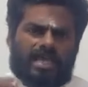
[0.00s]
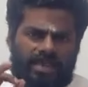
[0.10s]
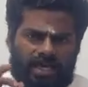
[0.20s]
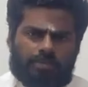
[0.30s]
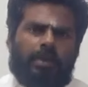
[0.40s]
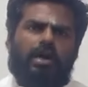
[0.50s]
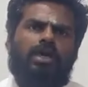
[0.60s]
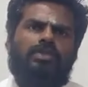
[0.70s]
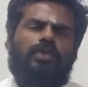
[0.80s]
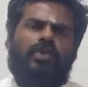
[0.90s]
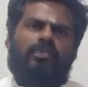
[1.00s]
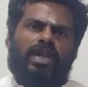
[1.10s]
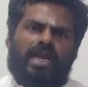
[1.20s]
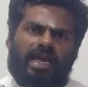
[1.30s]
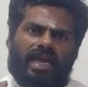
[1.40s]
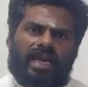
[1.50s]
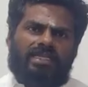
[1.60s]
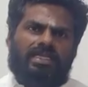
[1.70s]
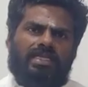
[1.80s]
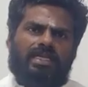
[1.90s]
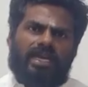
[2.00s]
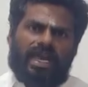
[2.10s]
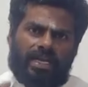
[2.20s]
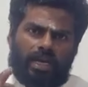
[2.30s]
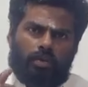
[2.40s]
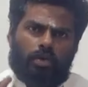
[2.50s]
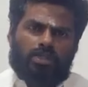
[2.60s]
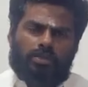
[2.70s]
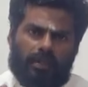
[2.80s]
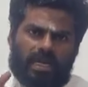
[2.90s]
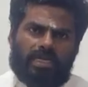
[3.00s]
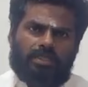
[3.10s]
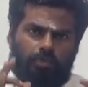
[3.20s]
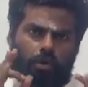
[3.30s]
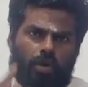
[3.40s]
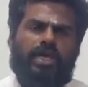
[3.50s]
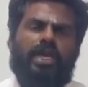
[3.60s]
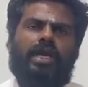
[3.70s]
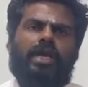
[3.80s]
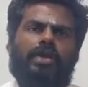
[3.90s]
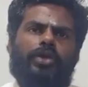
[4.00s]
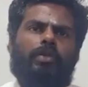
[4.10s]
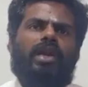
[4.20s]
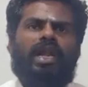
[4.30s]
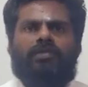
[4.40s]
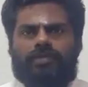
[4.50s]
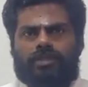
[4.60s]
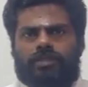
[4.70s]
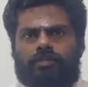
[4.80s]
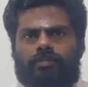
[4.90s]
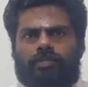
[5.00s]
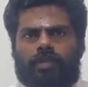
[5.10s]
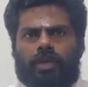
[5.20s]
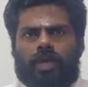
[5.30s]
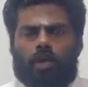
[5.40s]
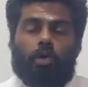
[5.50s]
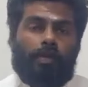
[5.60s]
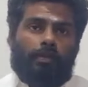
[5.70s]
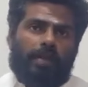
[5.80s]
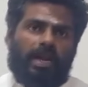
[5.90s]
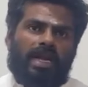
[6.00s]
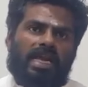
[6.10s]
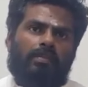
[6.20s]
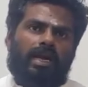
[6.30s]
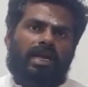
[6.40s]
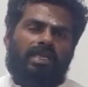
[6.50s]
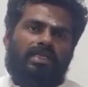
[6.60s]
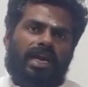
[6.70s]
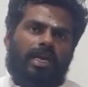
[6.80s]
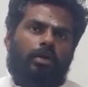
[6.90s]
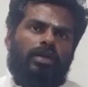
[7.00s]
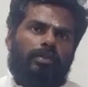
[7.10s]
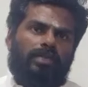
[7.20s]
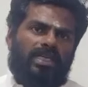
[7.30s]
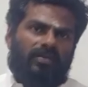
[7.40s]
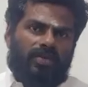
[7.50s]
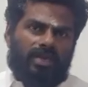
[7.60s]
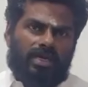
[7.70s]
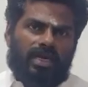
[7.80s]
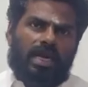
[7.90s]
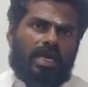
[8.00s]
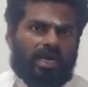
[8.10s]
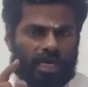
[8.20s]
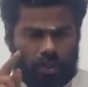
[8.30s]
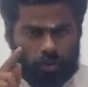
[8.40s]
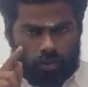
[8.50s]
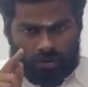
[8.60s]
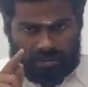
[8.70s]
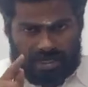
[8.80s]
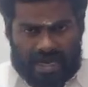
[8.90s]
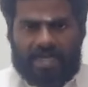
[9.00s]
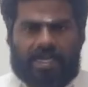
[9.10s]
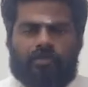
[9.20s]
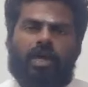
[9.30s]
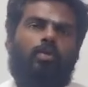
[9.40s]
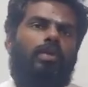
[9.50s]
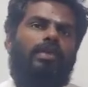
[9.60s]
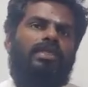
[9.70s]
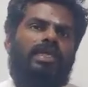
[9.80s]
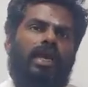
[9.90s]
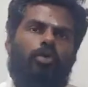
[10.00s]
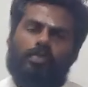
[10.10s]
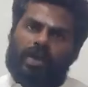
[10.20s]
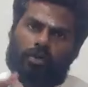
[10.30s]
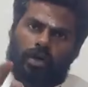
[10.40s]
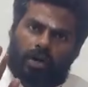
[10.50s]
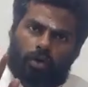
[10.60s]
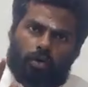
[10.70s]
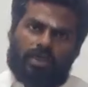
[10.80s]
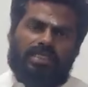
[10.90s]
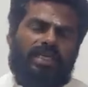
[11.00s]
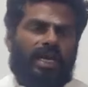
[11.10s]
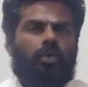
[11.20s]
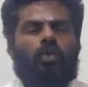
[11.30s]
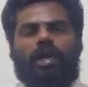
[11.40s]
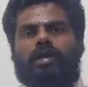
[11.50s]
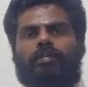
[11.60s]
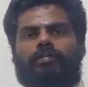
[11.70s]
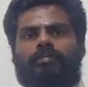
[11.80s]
just because for them winning elections and getting votes matters more than human lives. I hope and pray DMK doesn't get into that misadventure. In 2009, they have done one mistake. I hope they don't do the second one.